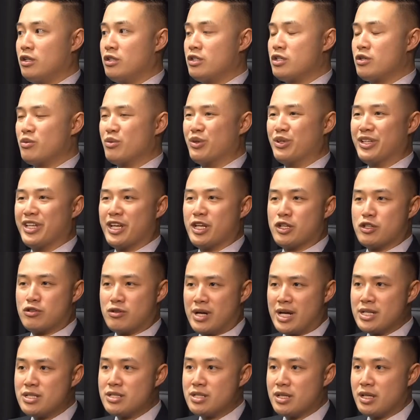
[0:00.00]
to really
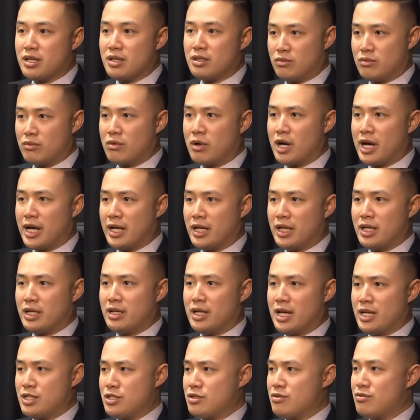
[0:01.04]
address it, right? And
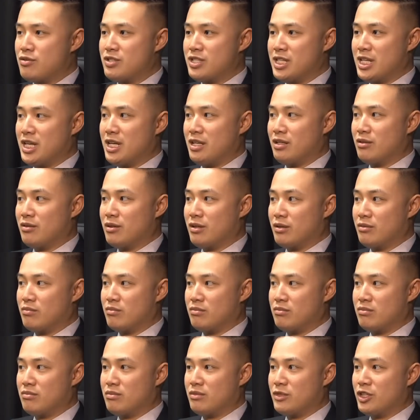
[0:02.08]
as you've seen,
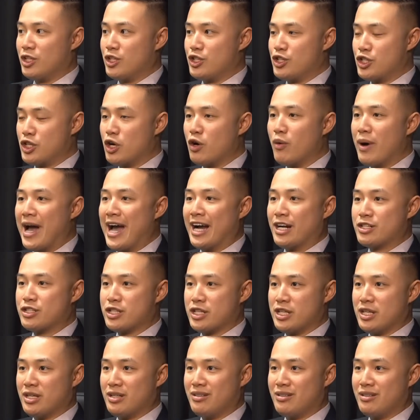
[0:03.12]
the show actually